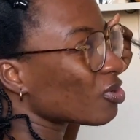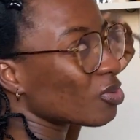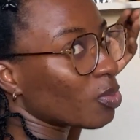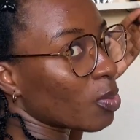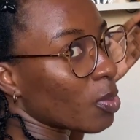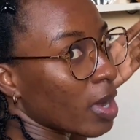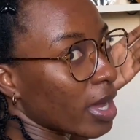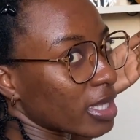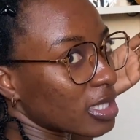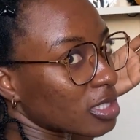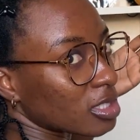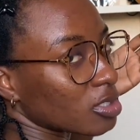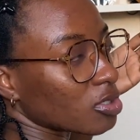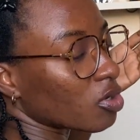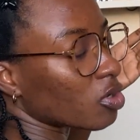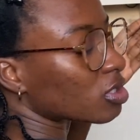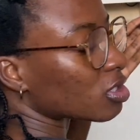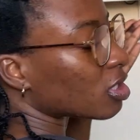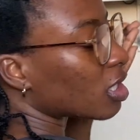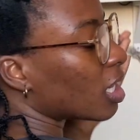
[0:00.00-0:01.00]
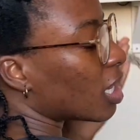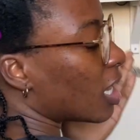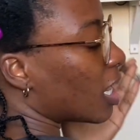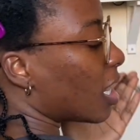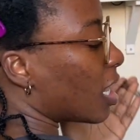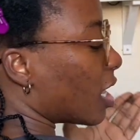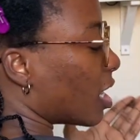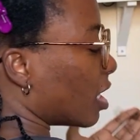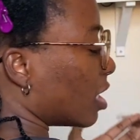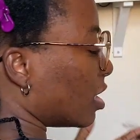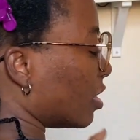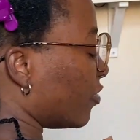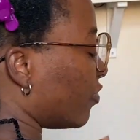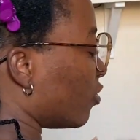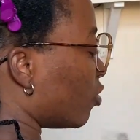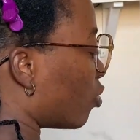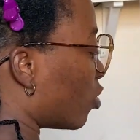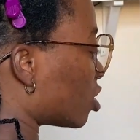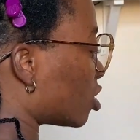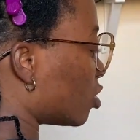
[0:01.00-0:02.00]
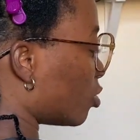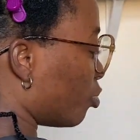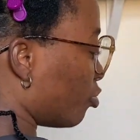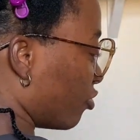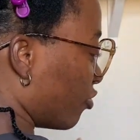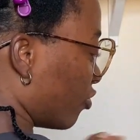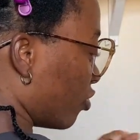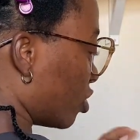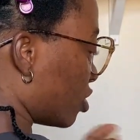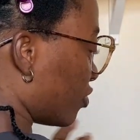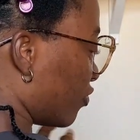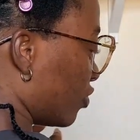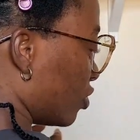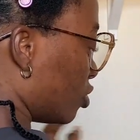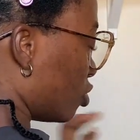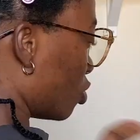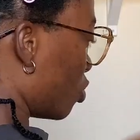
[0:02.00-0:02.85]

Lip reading: wet, because if you watch the previous video